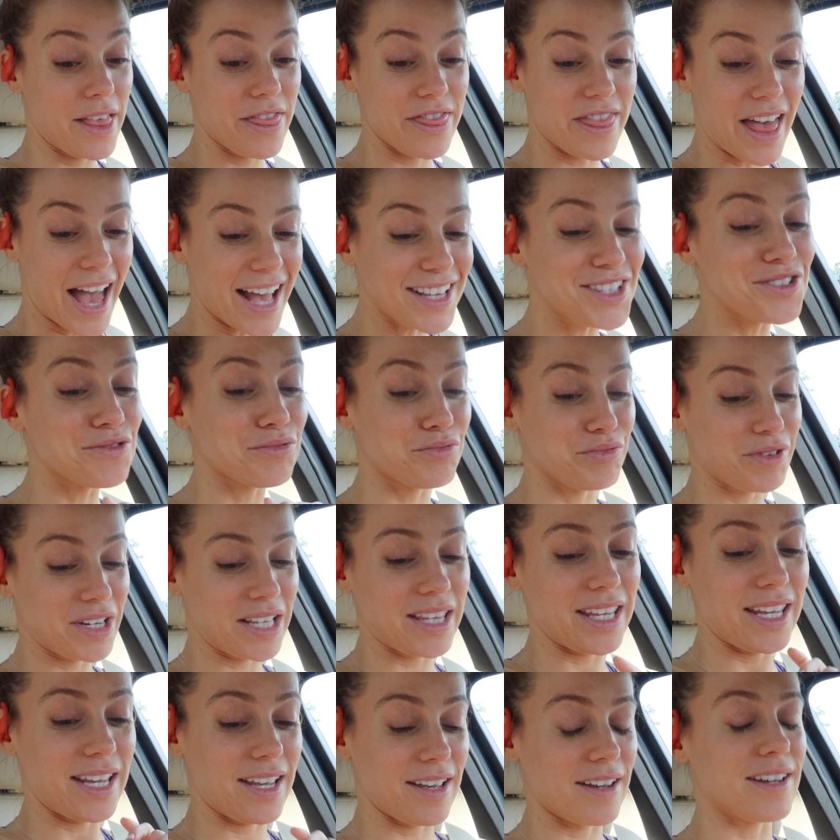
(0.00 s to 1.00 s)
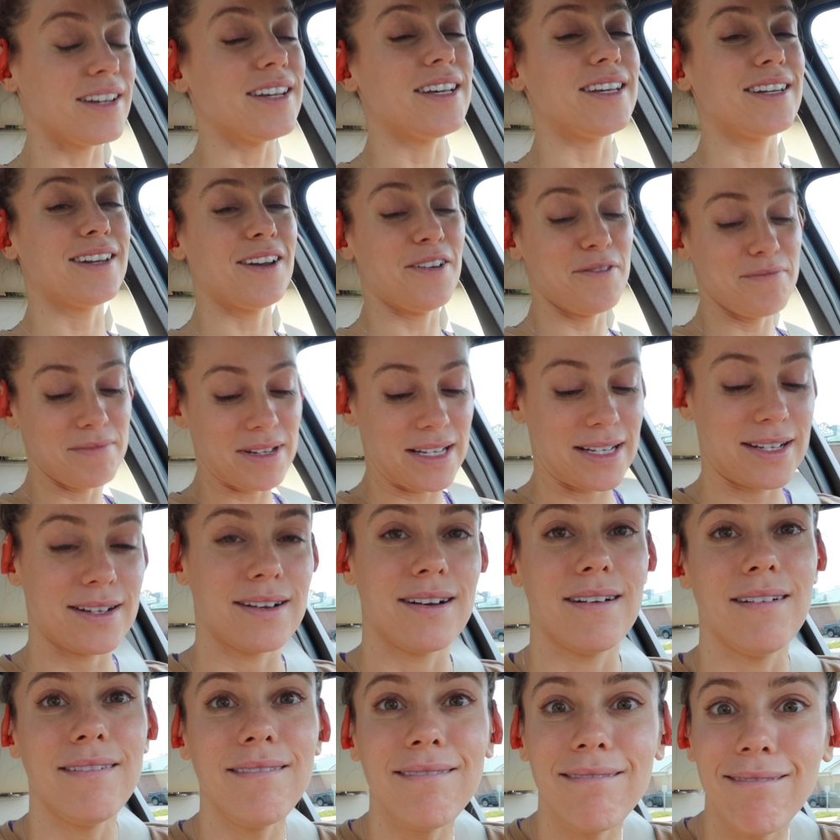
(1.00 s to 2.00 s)
That's really good. Oh my
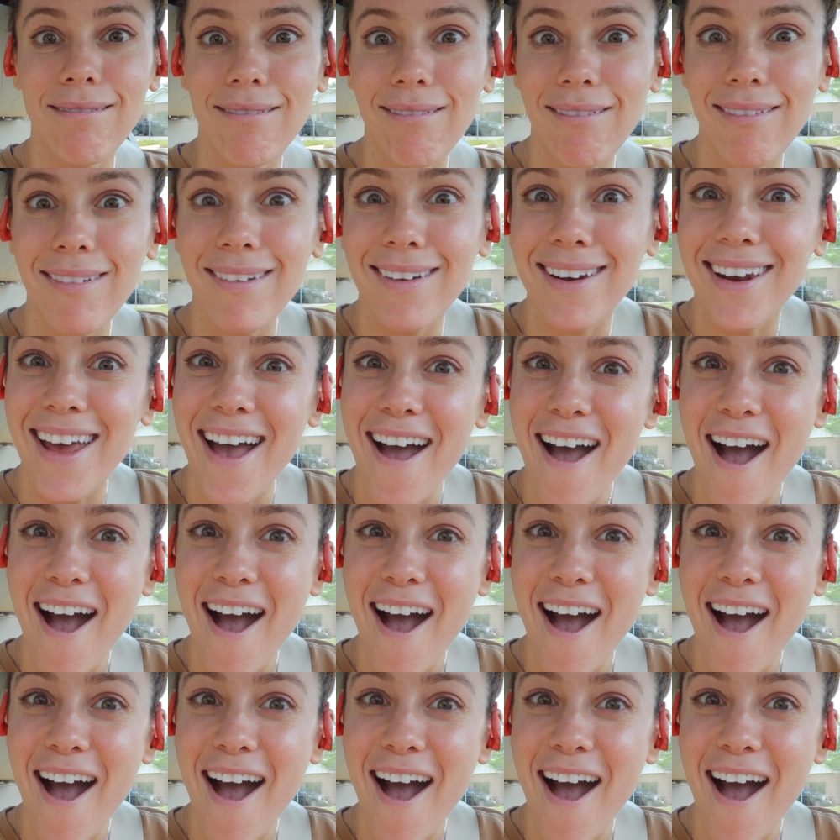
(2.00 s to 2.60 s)
god,